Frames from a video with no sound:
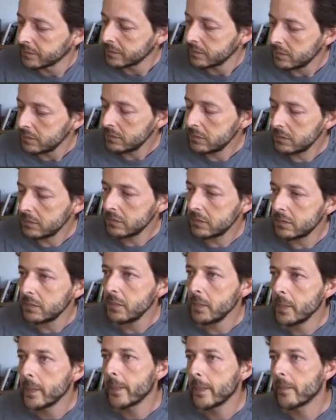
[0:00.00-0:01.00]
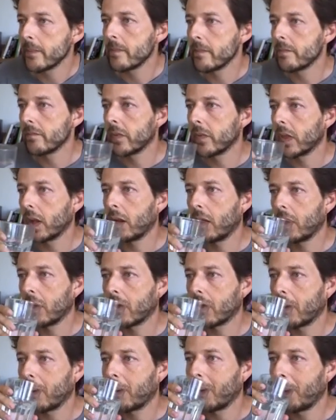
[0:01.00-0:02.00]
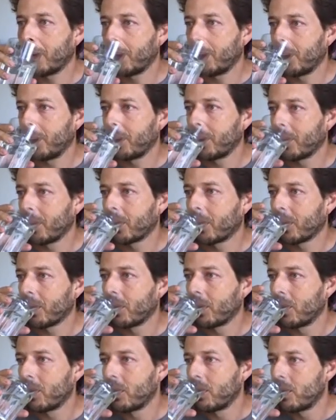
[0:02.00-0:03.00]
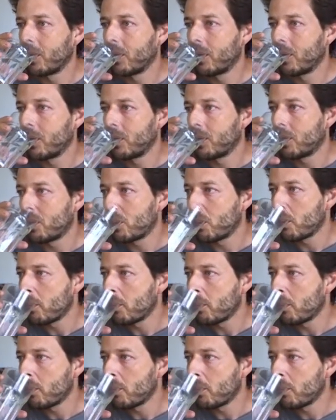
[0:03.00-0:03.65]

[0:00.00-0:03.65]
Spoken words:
No words are spoken by the person on screen.